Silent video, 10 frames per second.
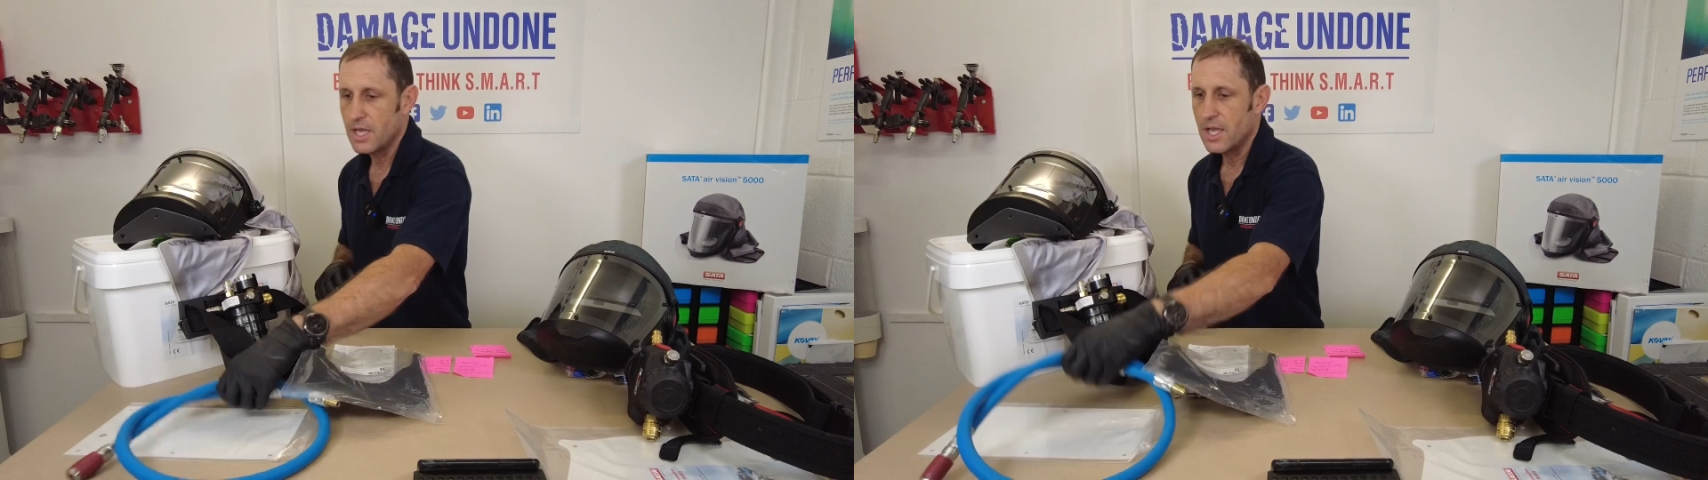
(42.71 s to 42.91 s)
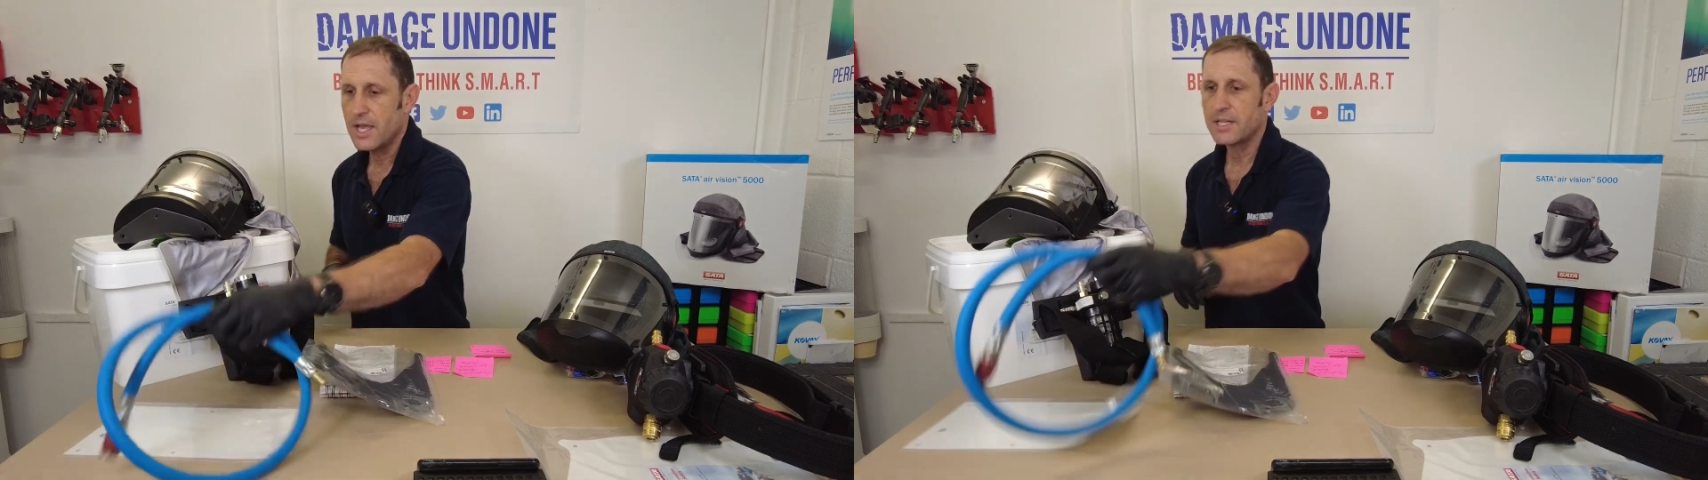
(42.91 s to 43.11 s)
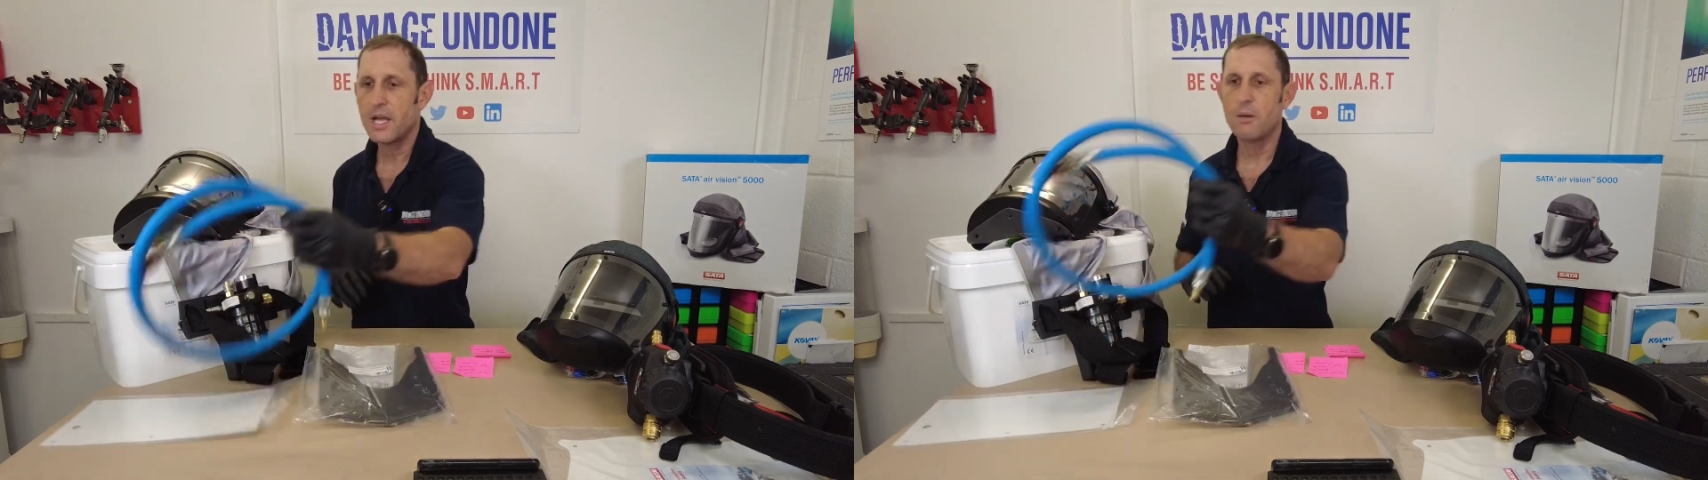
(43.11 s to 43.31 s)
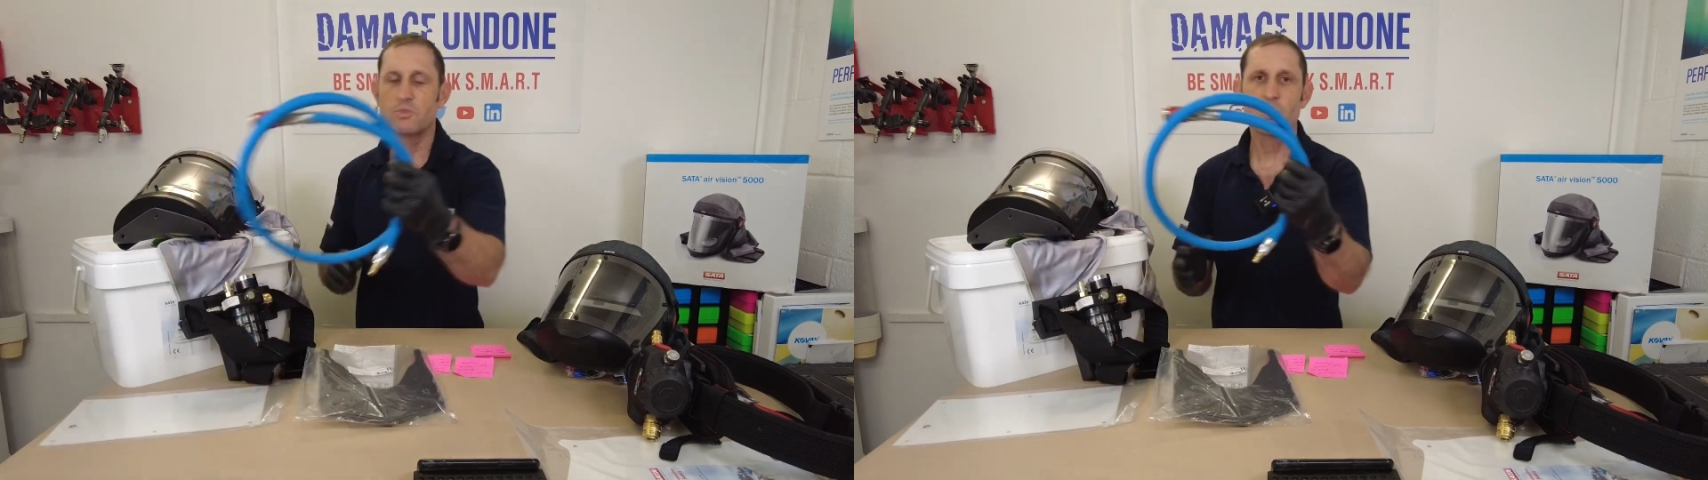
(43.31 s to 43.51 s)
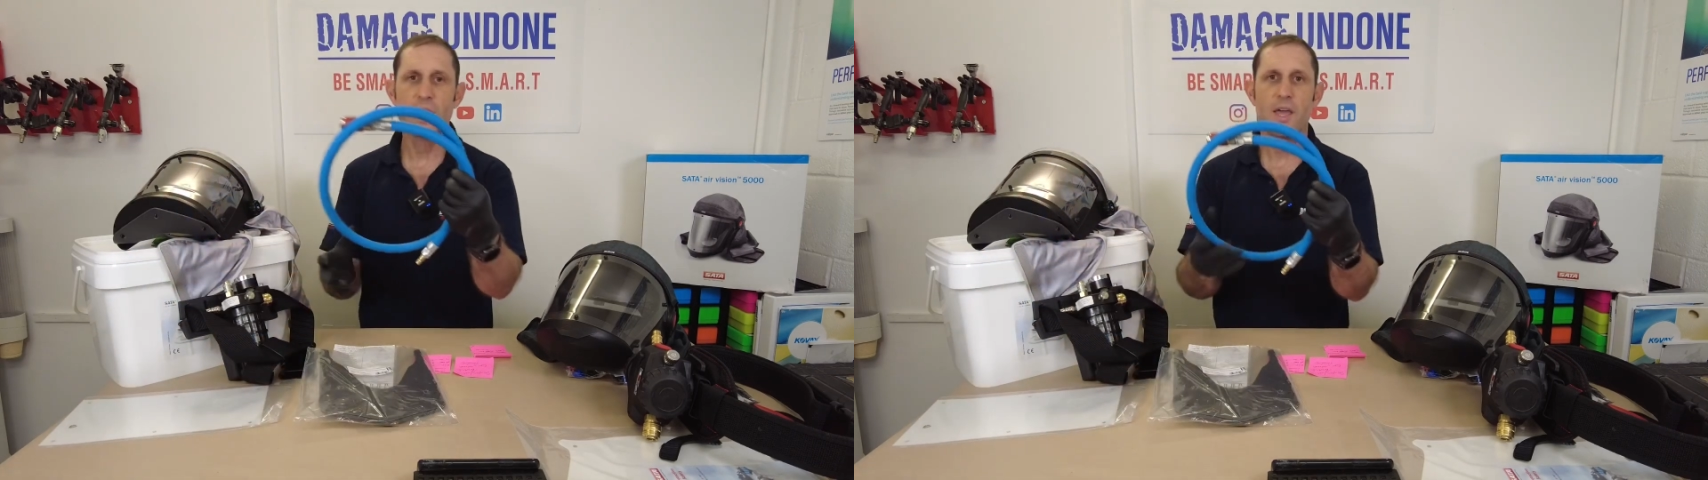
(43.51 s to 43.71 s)
It
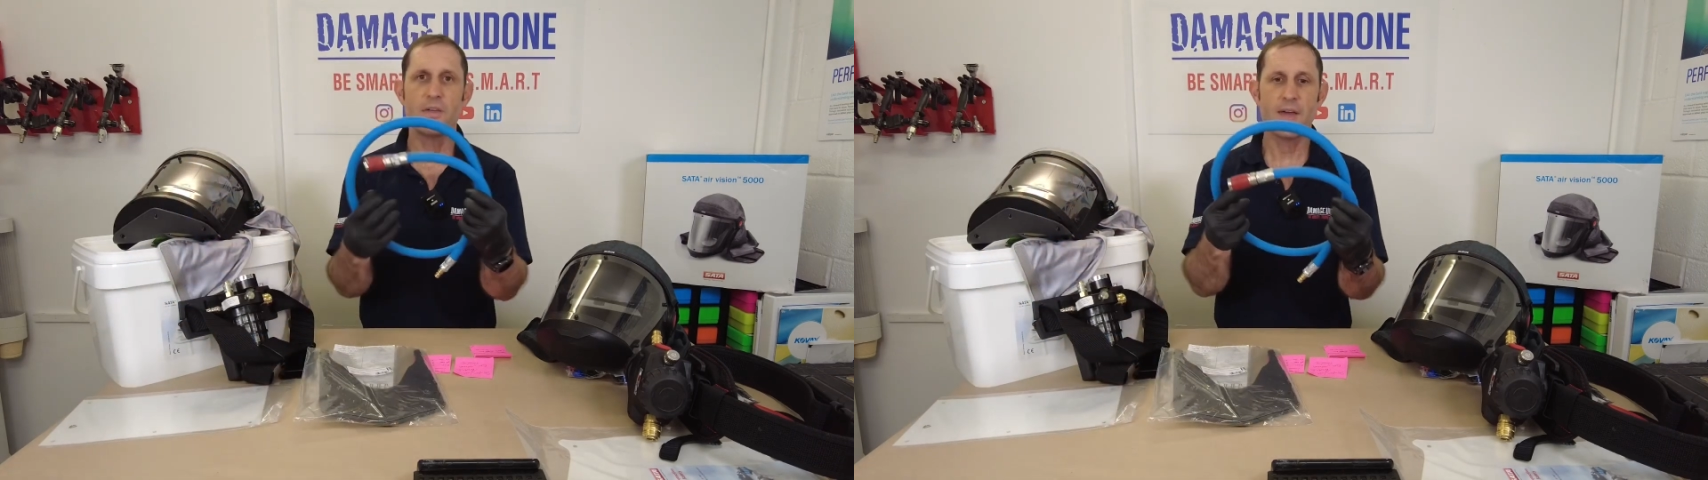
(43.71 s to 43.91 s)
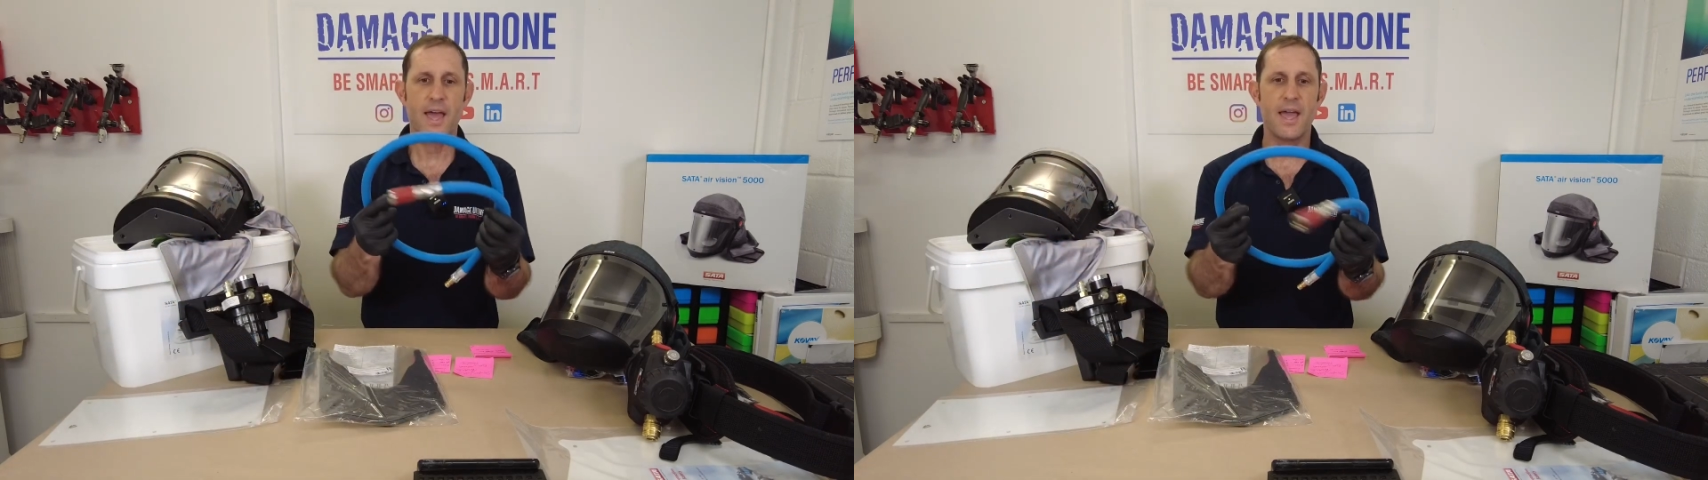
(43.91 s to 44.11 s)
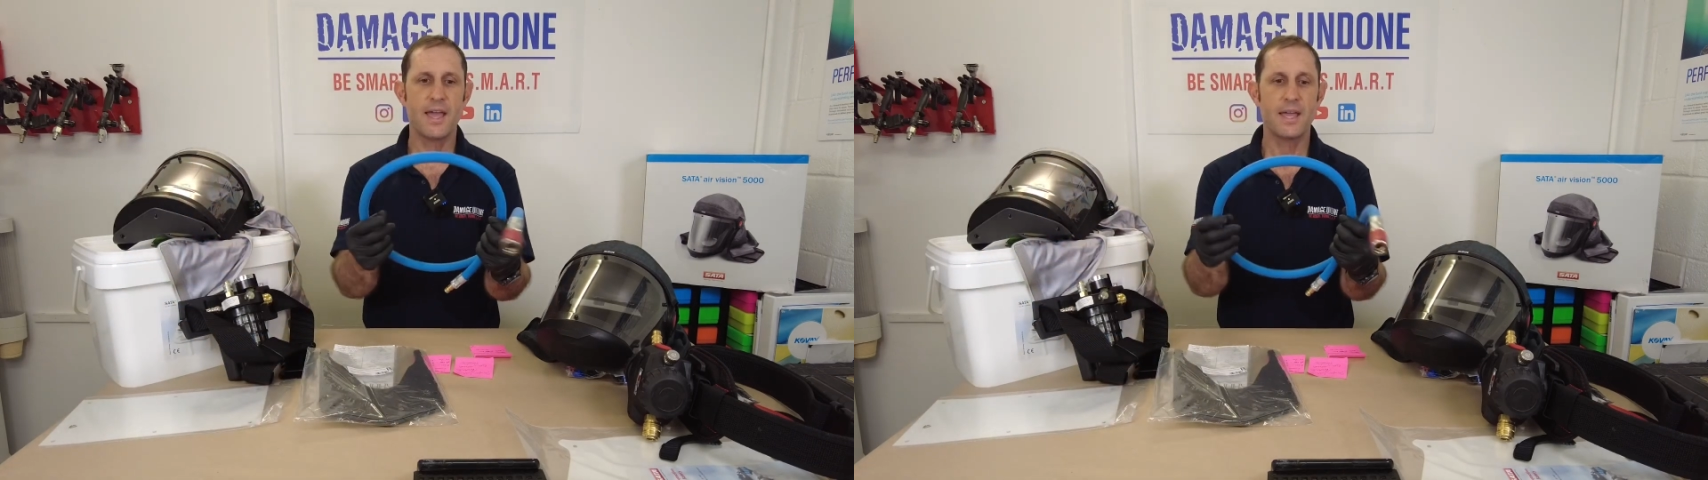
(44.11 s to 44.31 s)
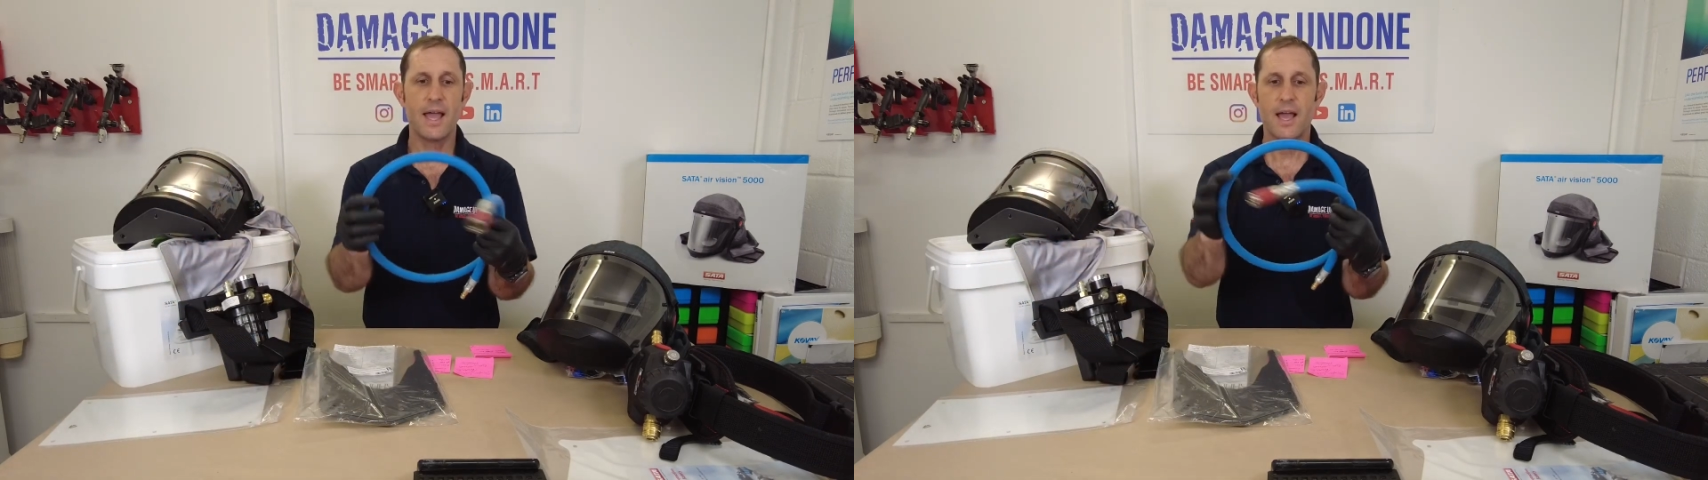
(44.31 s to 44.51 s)
comes with a